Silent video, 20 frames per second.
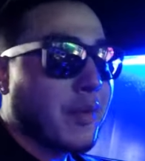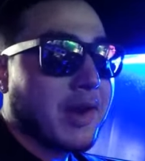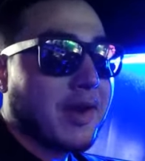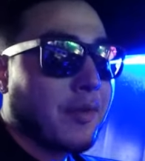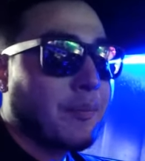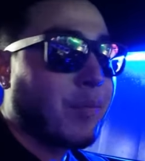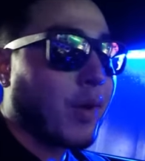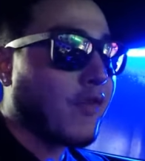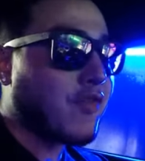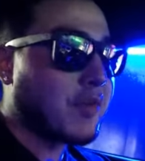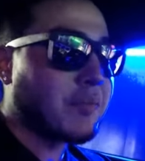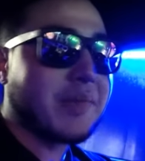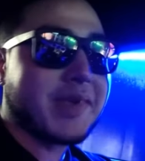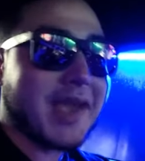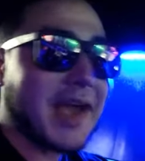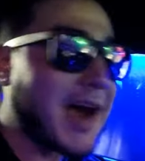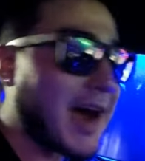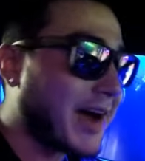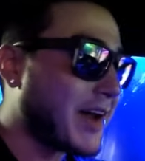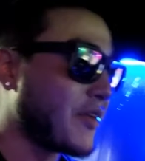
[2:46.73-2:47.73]
went above and
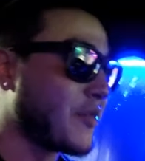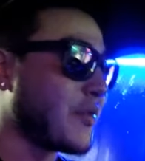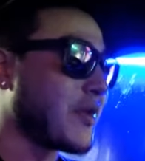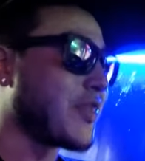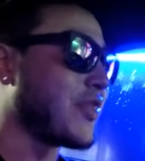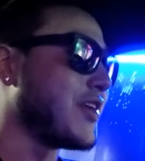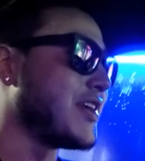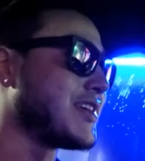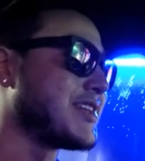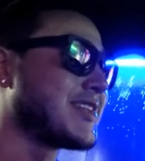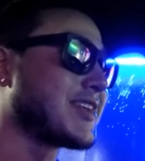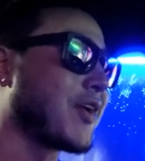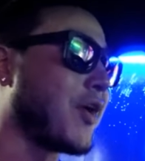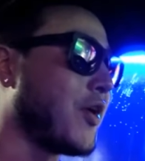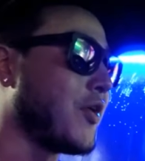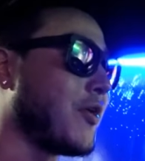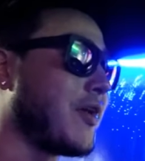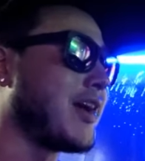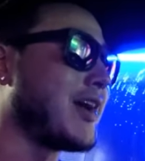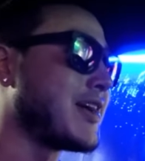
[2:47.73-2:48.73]
beyond with this
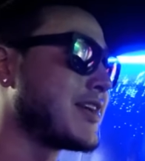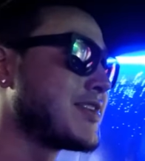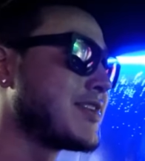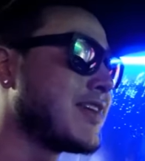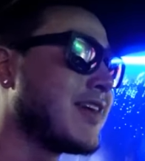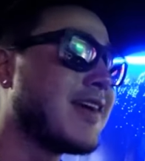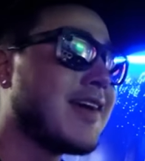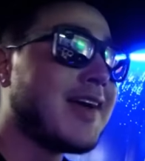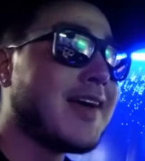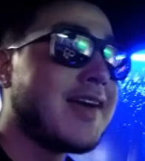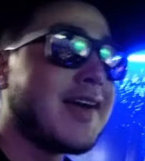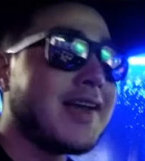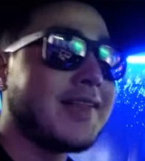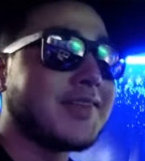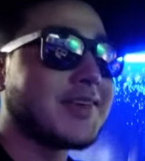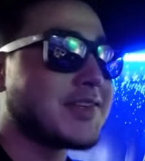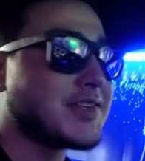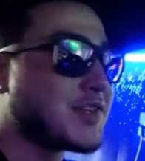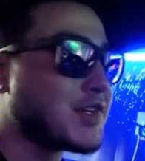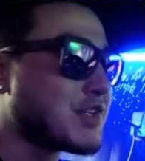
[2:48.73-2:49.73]
car wash. It
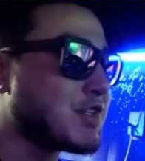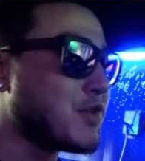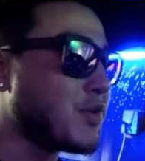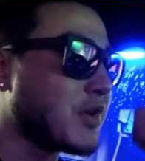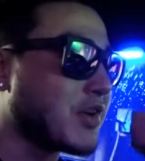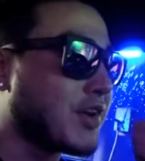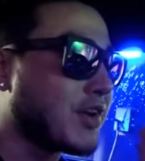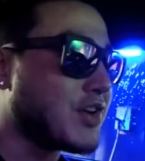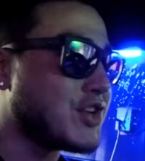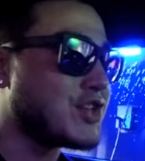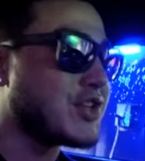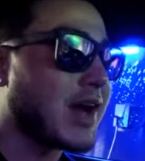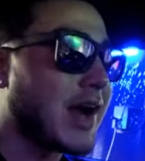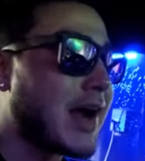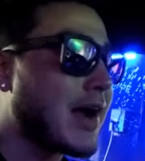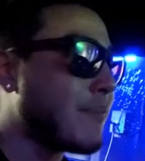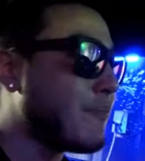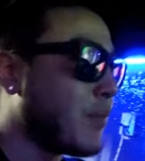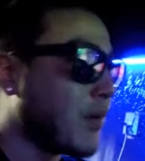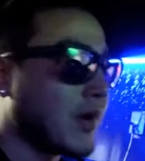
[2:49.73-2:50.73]
doesn't just do a good
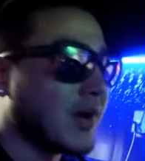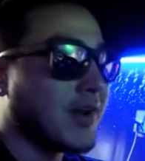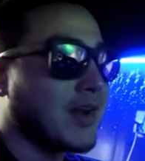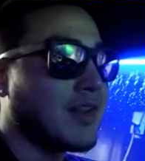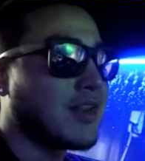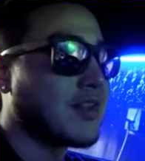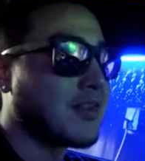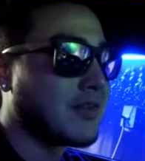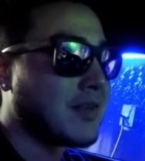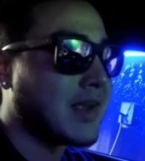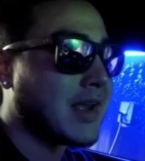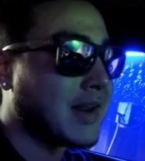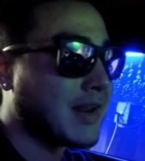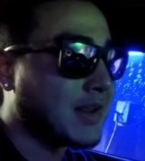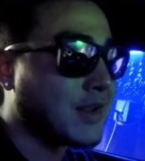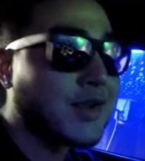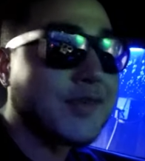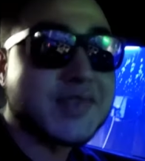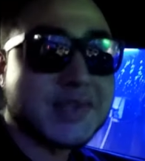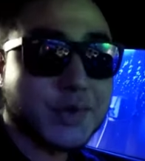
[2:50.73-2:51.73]
job, but it
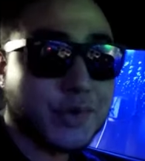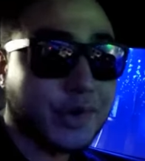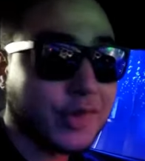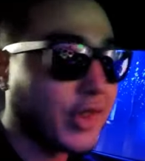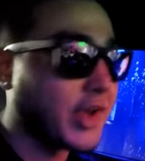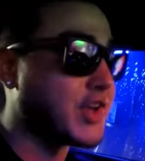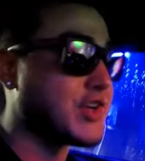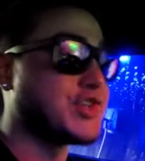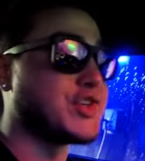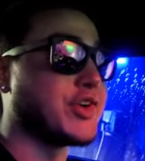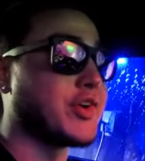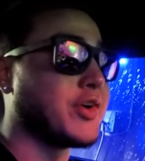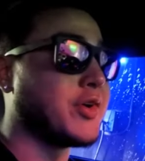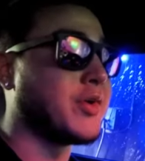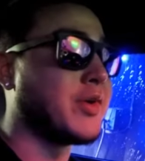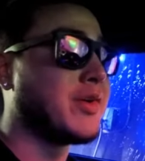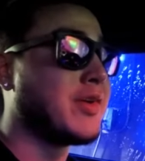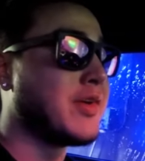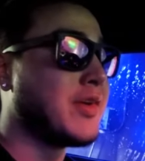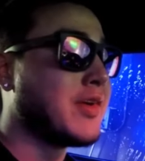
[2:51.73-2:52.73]
gives you a light show.
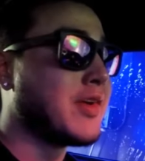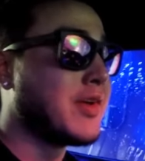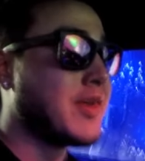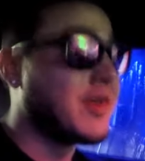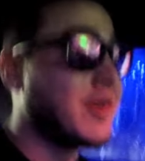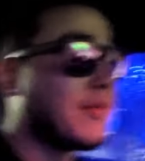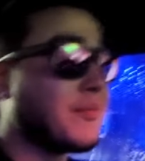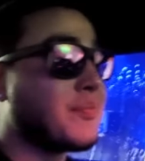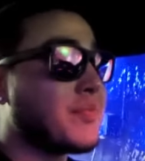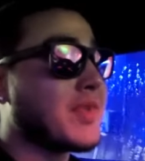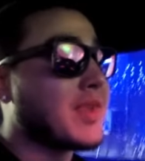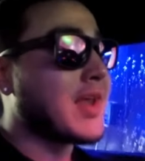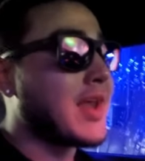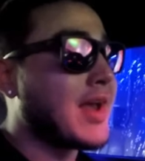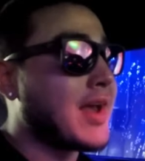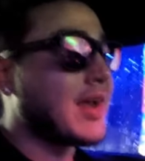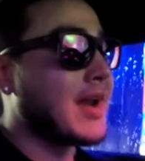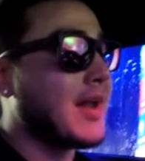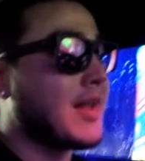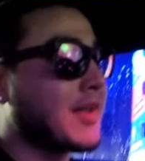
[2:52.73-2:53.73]

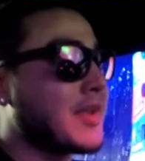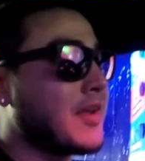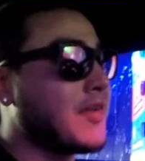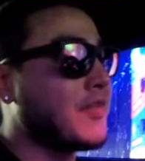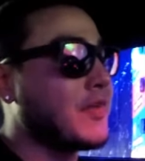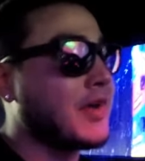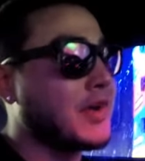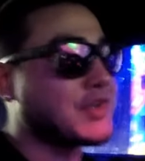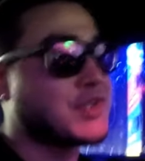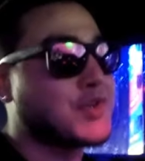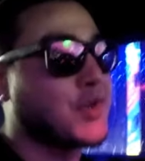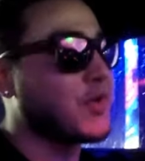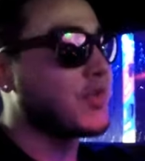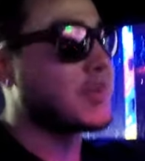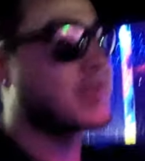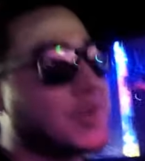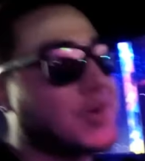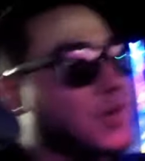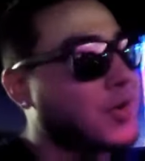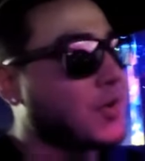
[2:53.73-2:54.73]
And I'll show you
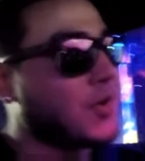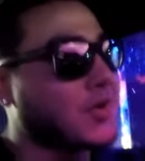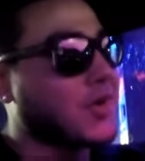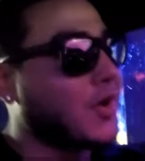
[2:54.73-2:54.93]
this whole